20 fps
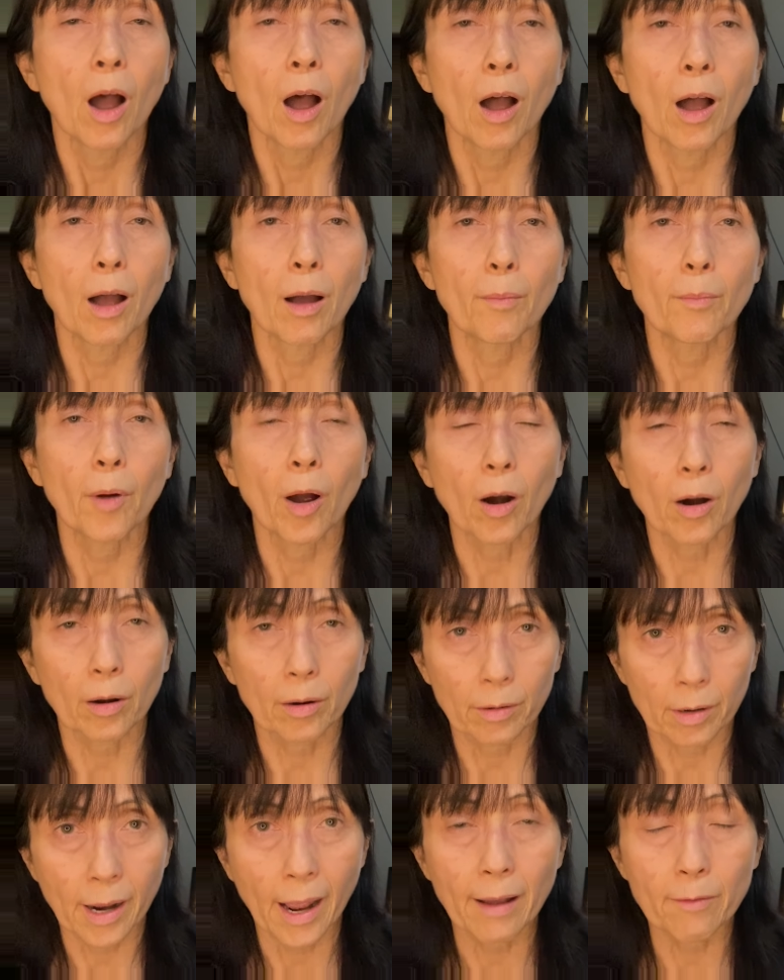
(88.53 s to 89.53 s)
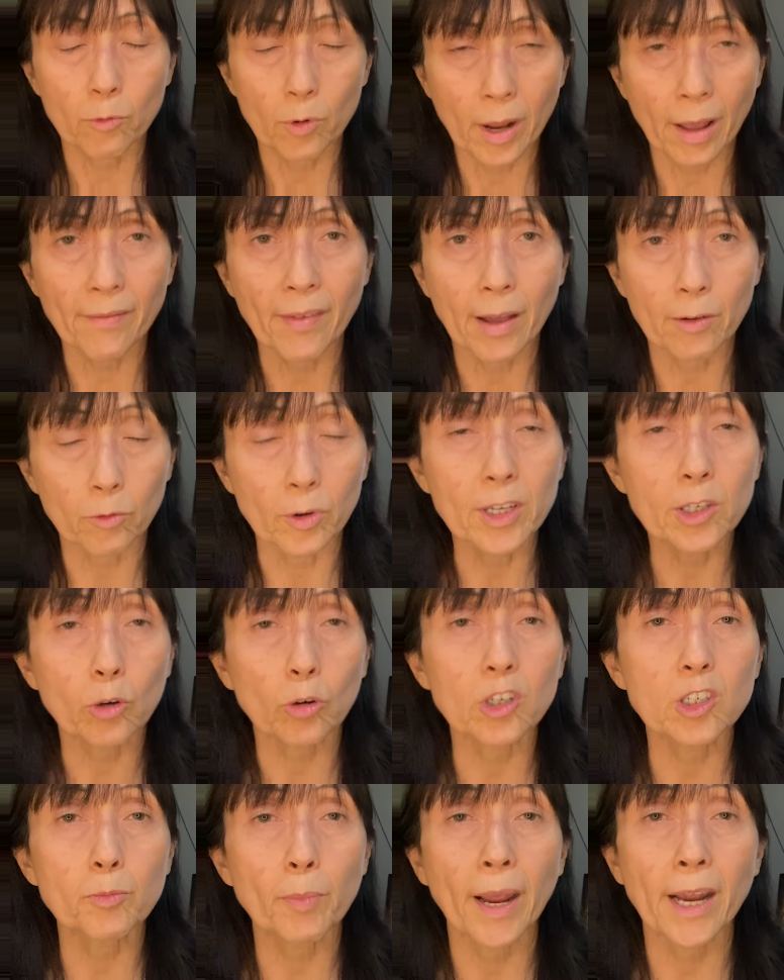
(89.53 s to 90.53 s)
um, are we have that
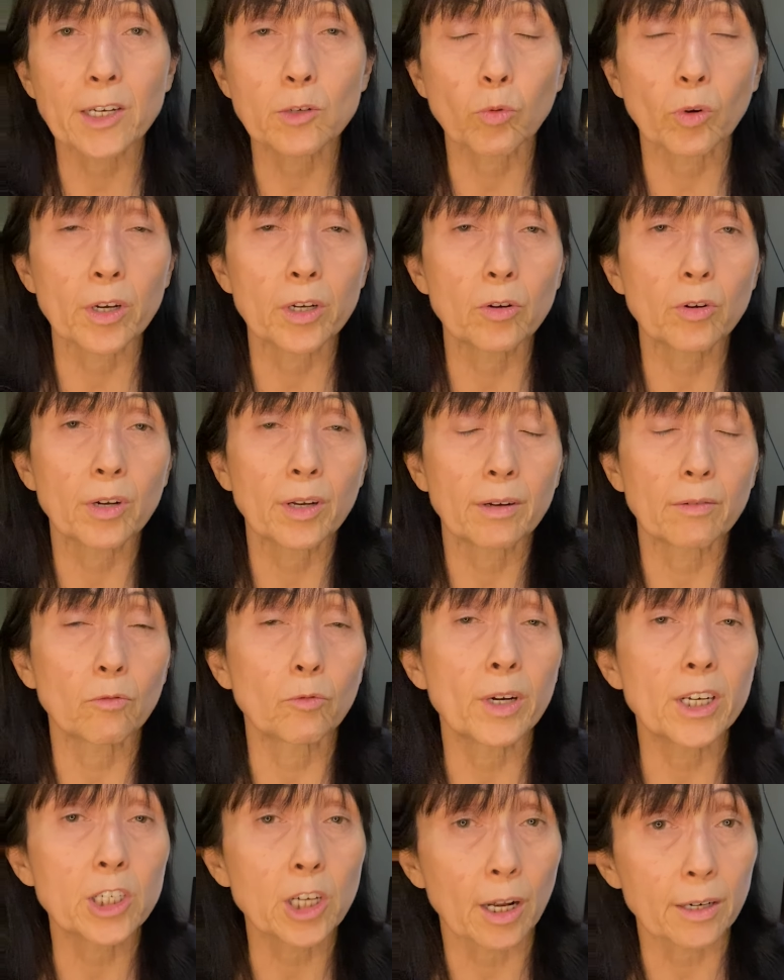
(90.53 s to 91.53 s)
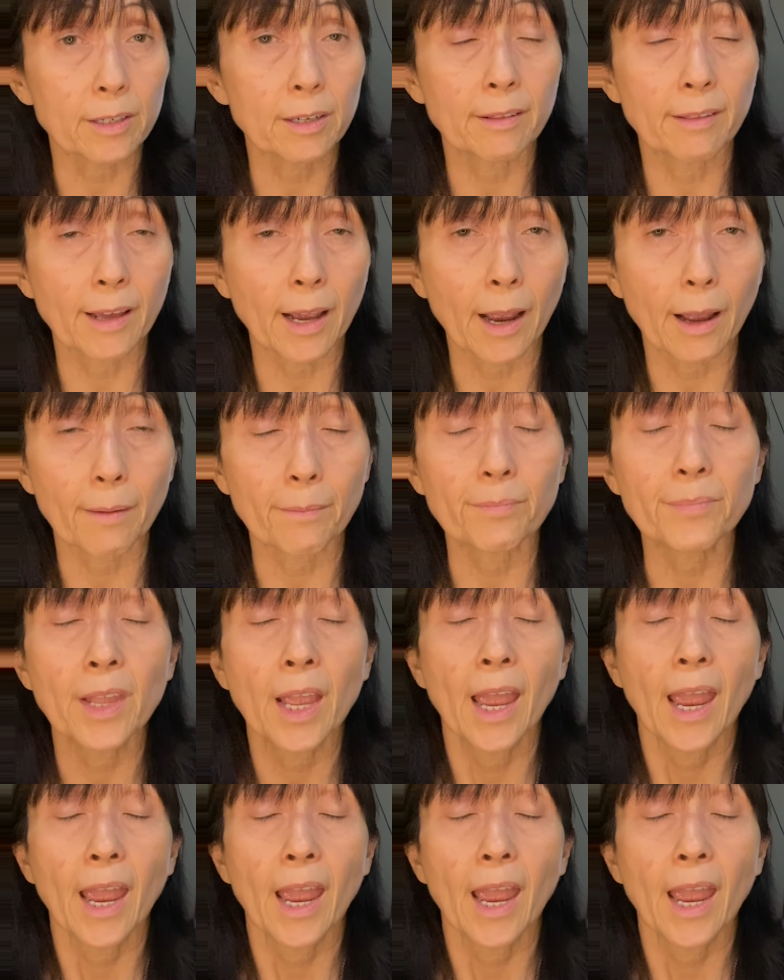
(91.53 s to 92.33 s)
resource page where you can reach out to them